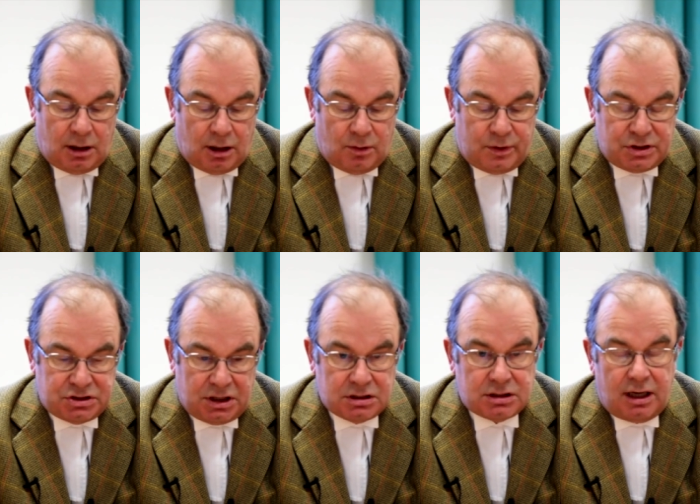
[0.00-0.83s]
Uh, we
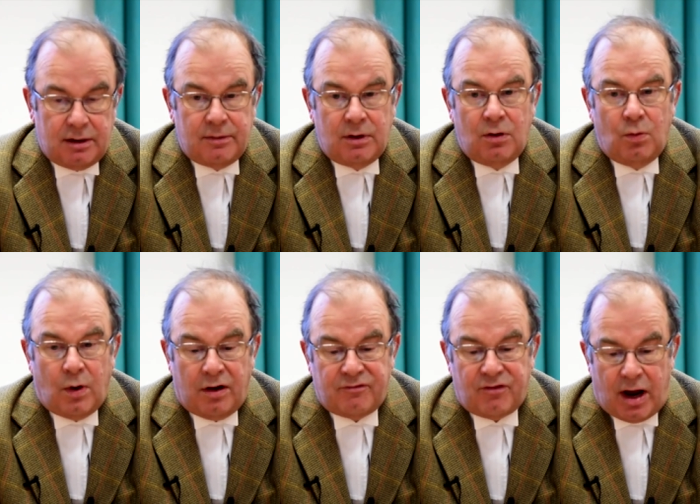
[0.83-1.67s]
sit
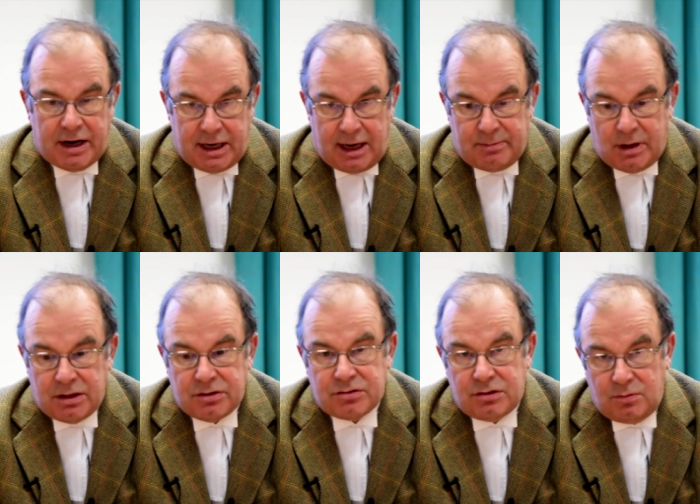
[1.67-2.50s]
one Friday a
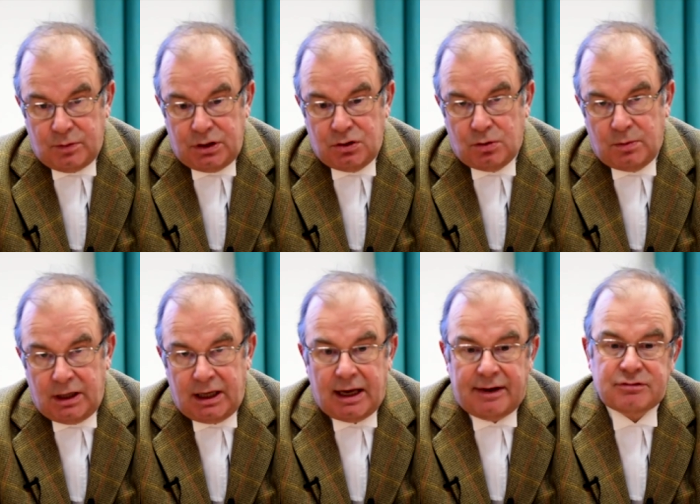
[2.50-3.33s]
month and we
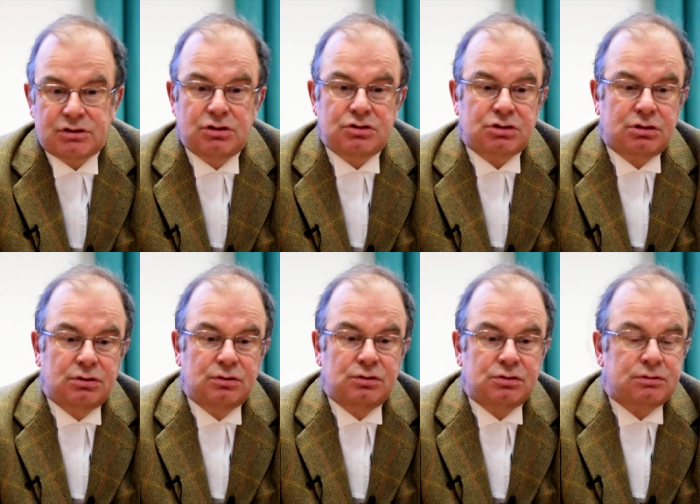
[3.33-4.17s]
normally have two
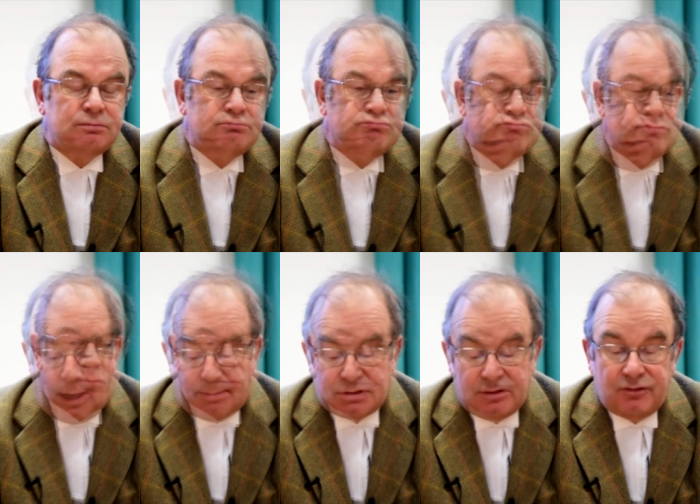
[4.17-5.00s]
schools,
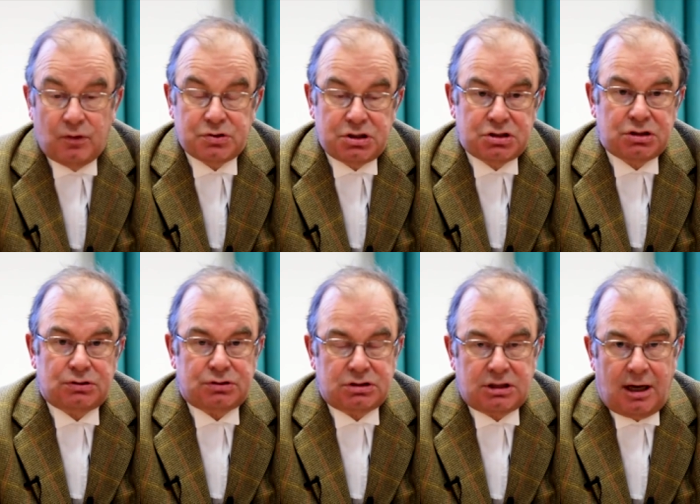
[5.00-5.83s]
up to 40
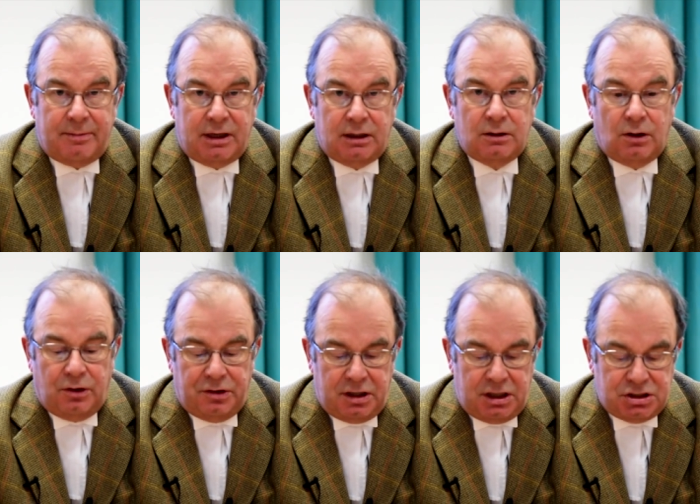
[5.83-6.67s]
children coming
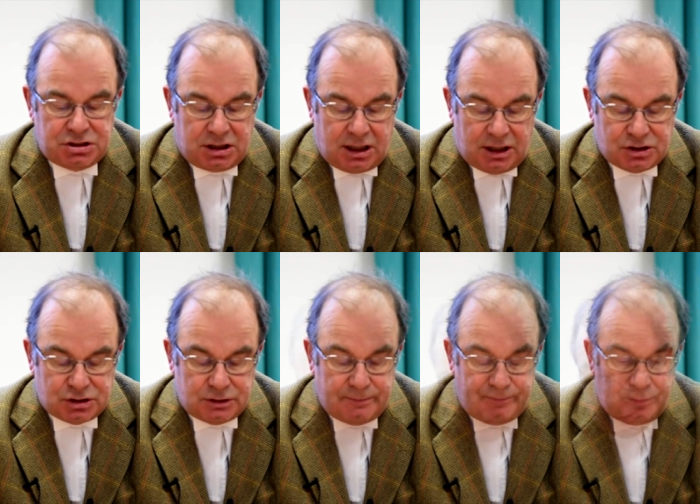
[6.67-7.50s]
on each
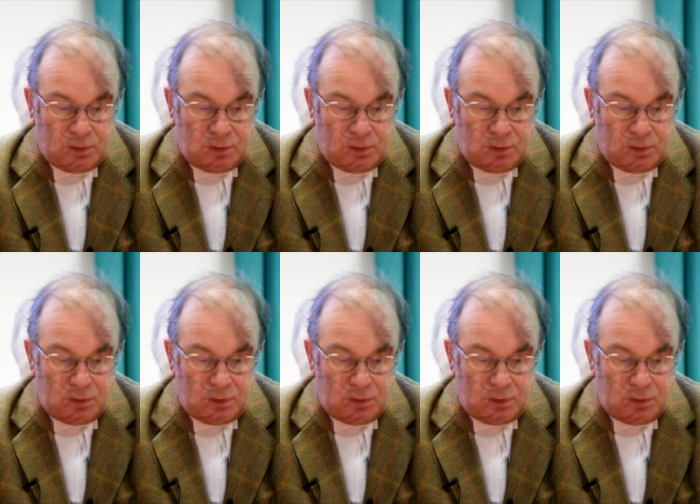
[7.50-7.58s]
occasion.